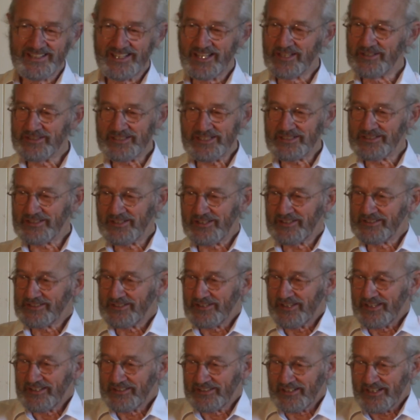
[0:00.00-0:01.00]
I mean,
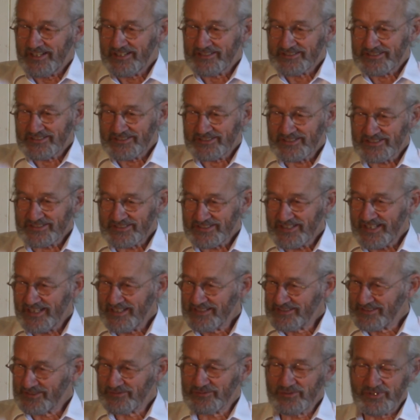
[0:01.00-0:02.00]
I, I can't
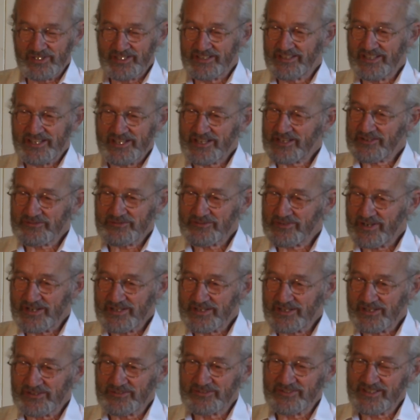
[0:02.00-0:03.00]
understand it. Why aren't
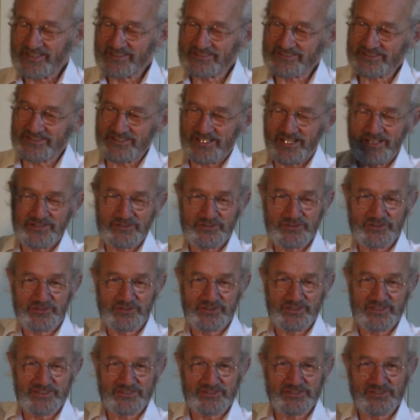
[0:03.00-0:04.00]
running around saying,
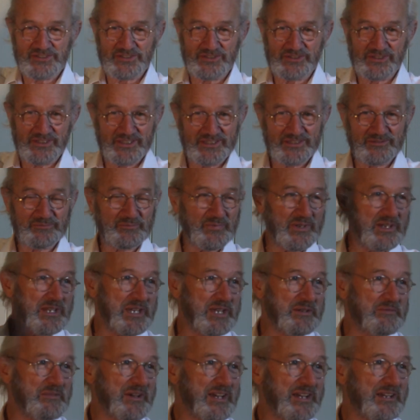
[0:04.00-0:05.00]
Julian, Julian, bring
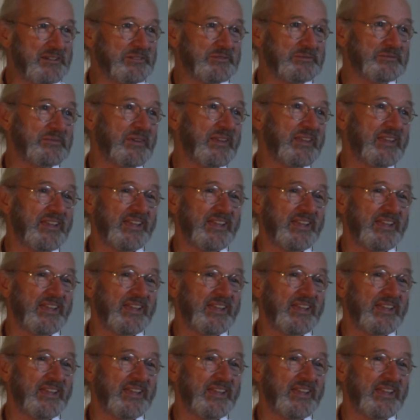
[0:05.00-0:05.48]
him home?